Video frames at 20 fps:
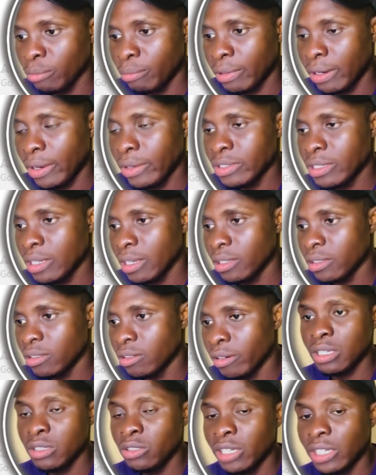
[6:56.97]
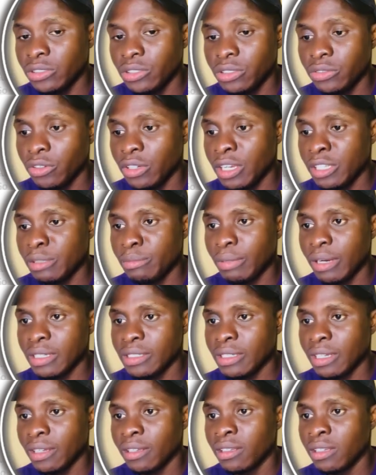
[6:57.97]
browser. You can do it for any
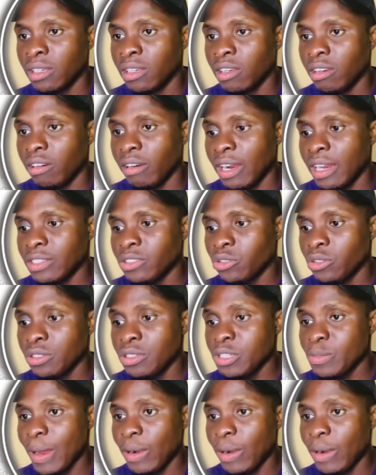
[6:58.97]
browser, right? So this is